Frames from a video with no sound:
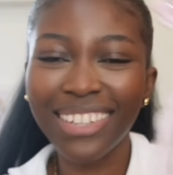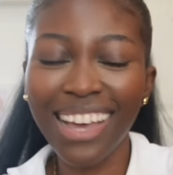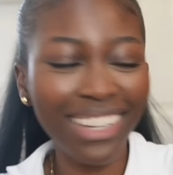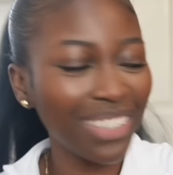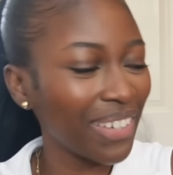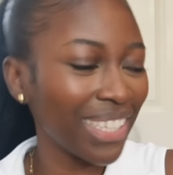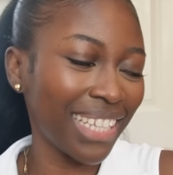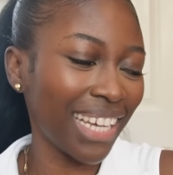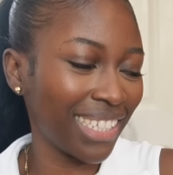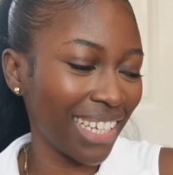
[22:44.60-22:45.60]
in the underwear
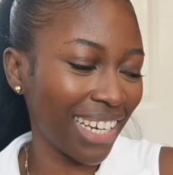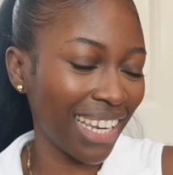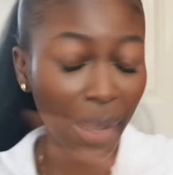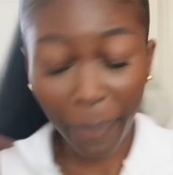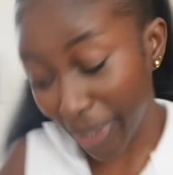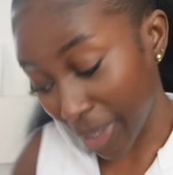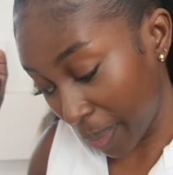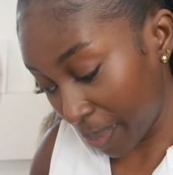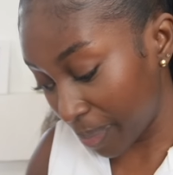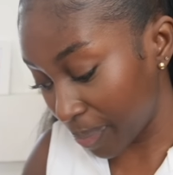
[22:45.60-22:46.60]
section and I picked
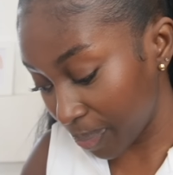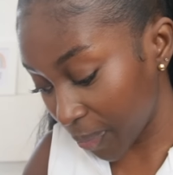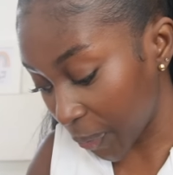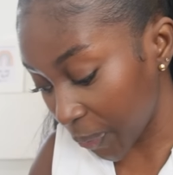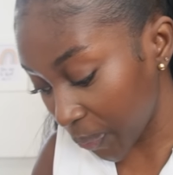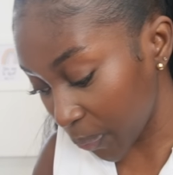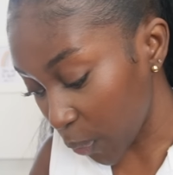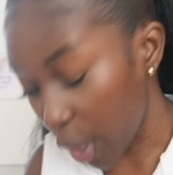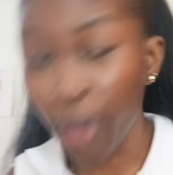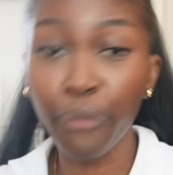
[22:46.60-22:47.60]
up
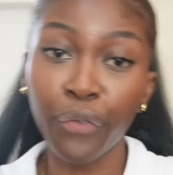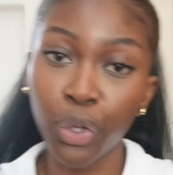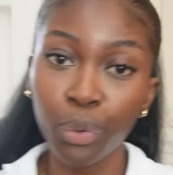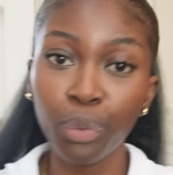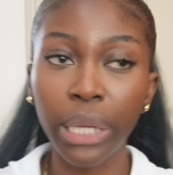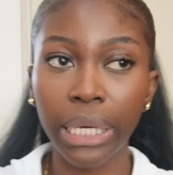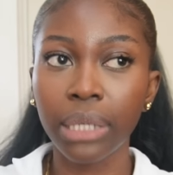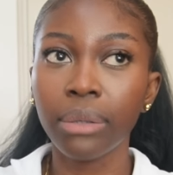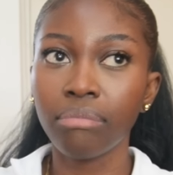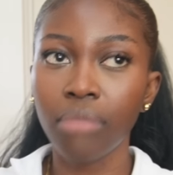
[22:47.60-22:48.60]
a few like
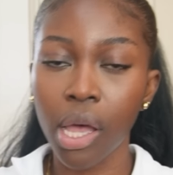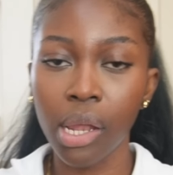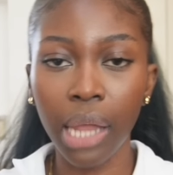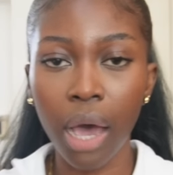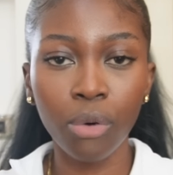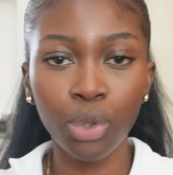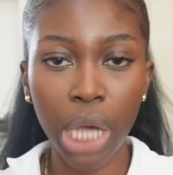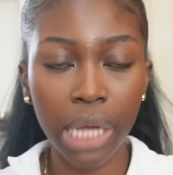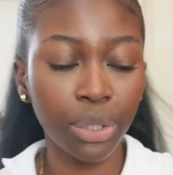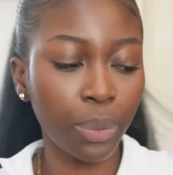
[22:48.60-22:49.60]
lounge
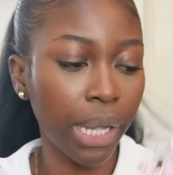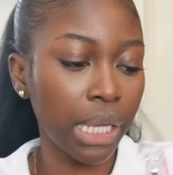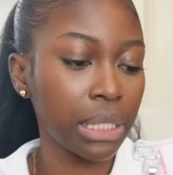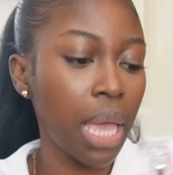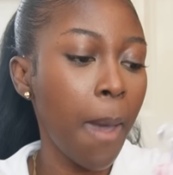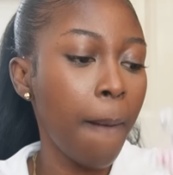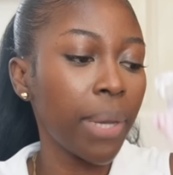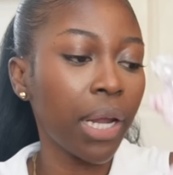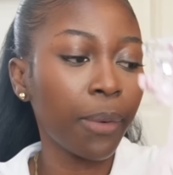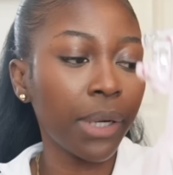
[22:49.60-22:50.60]
underwears,
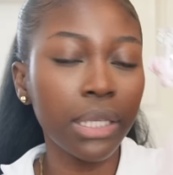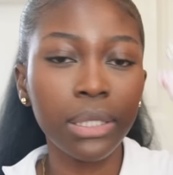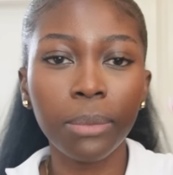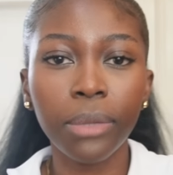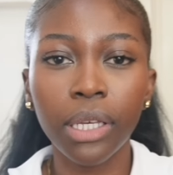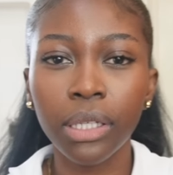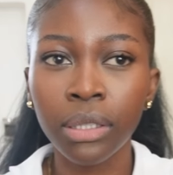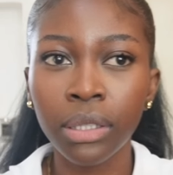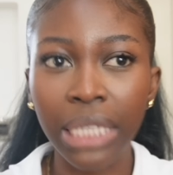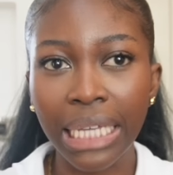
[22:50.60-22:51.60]
but I wanted
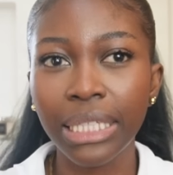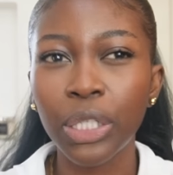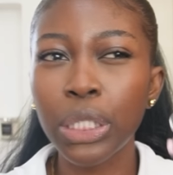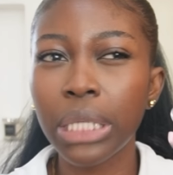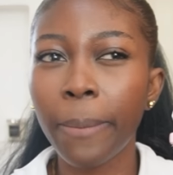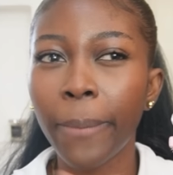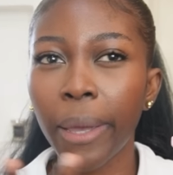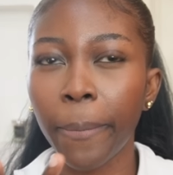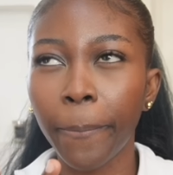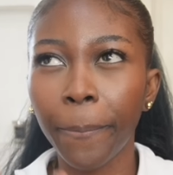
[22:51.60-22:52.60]
something sexy because in
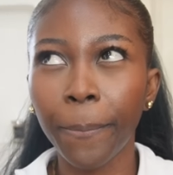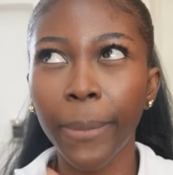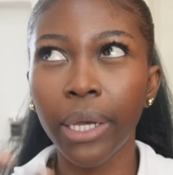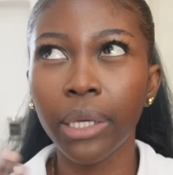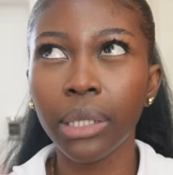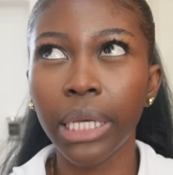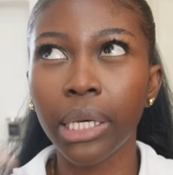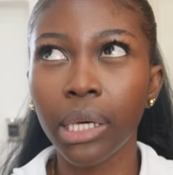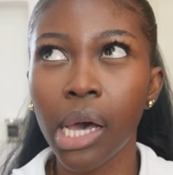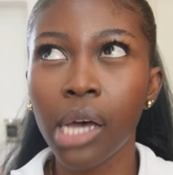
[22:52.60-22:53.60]
my my
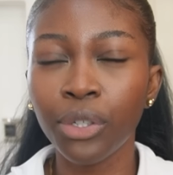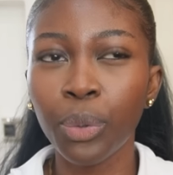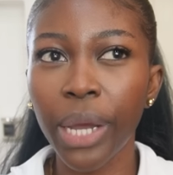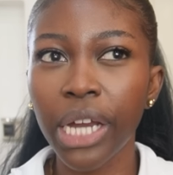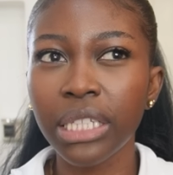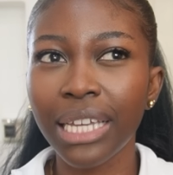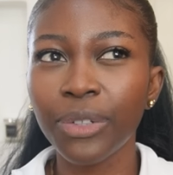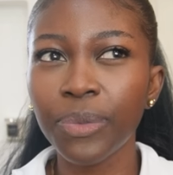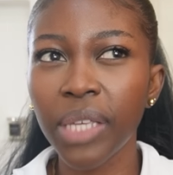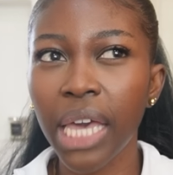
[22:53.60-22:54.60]
like underwears I
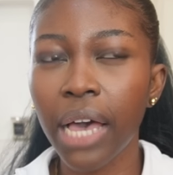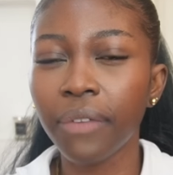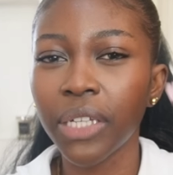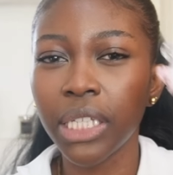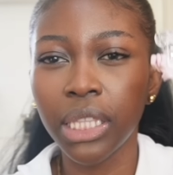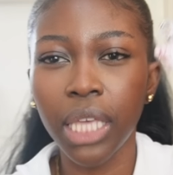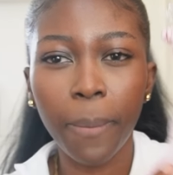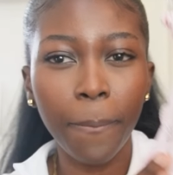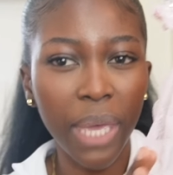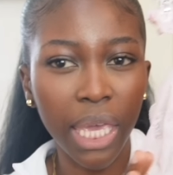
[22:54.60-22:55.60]
don't think I have
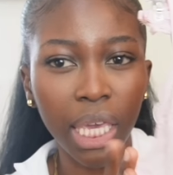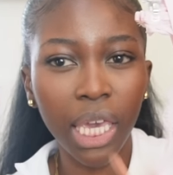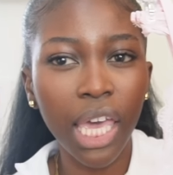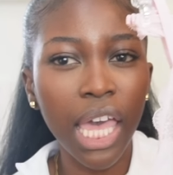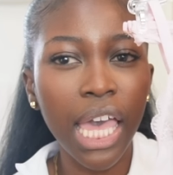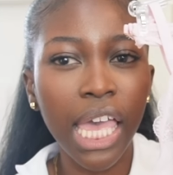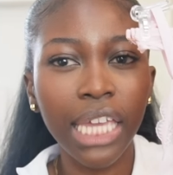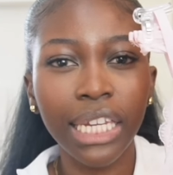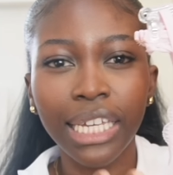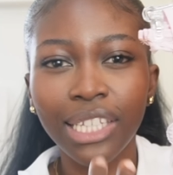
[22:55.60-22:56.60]
anything pink
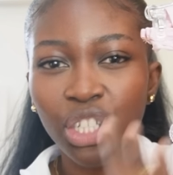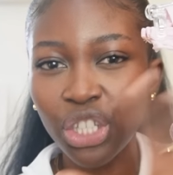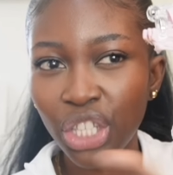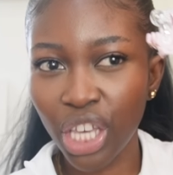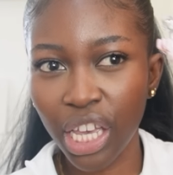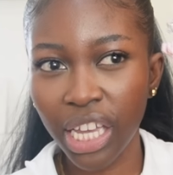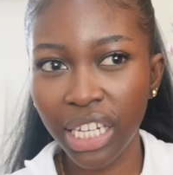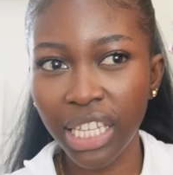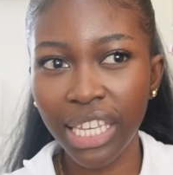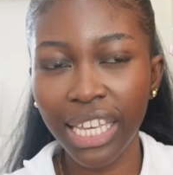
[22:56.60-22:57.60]
and like just
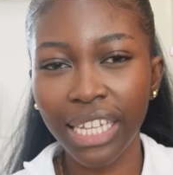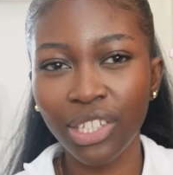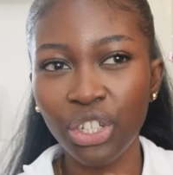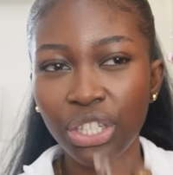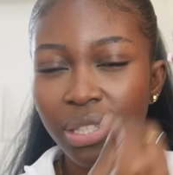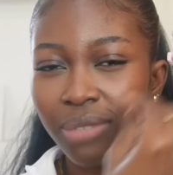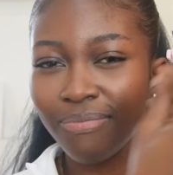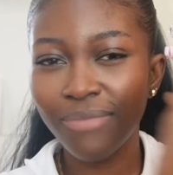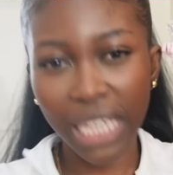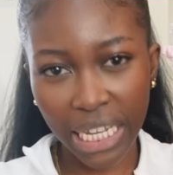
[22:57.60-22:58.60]
girly and just
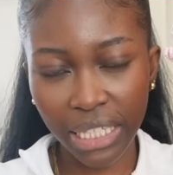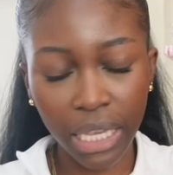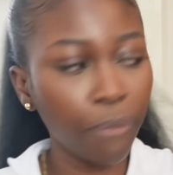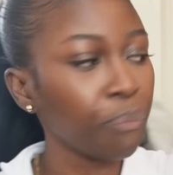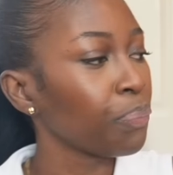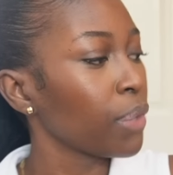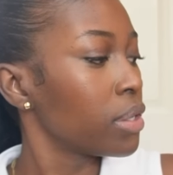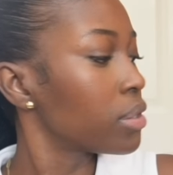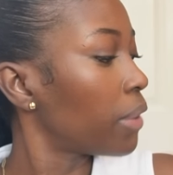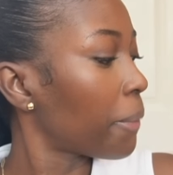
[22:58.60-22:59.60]
sexy,
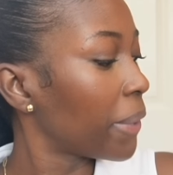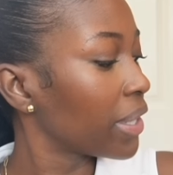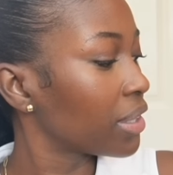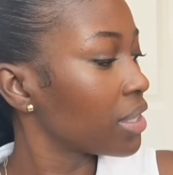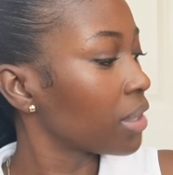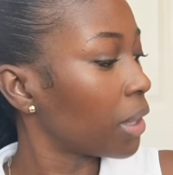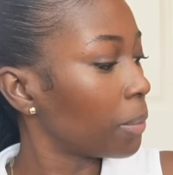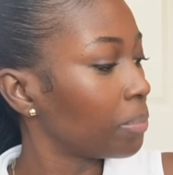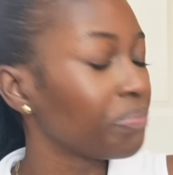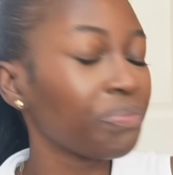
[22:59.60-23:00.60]
so I picked this
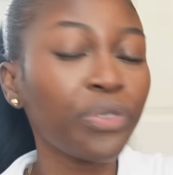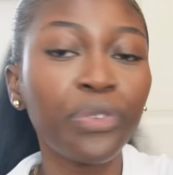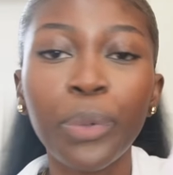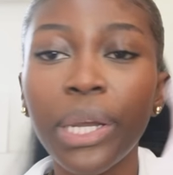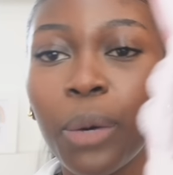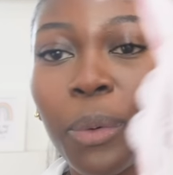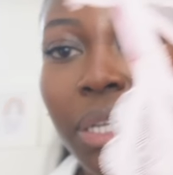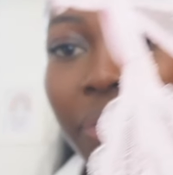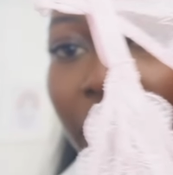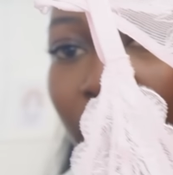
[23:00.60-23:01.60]
up for when I want
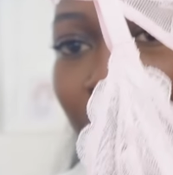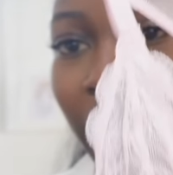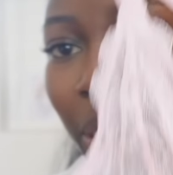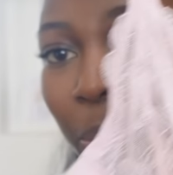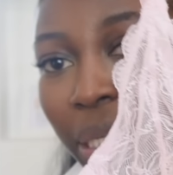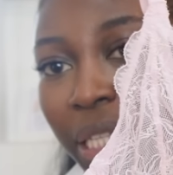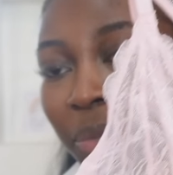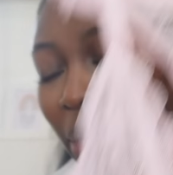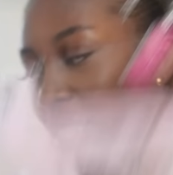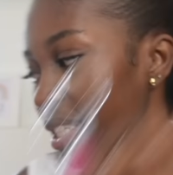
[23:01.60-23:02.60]
to feel a little bit
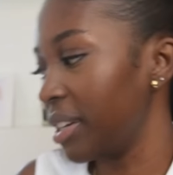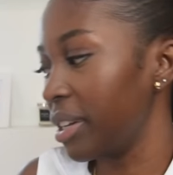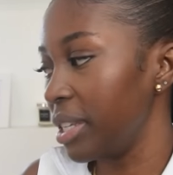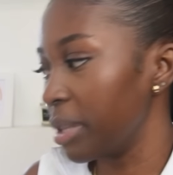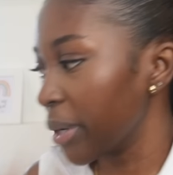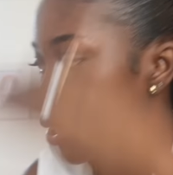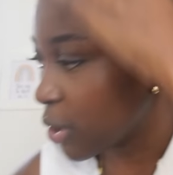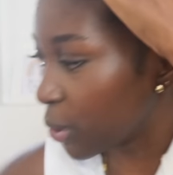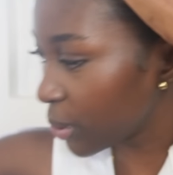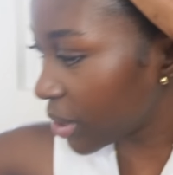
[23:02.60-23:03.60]
spicy underneath my
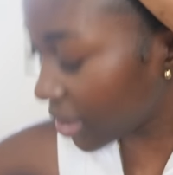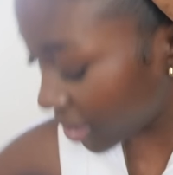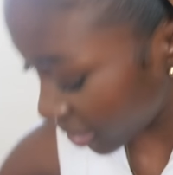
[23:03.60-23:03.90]
clothes.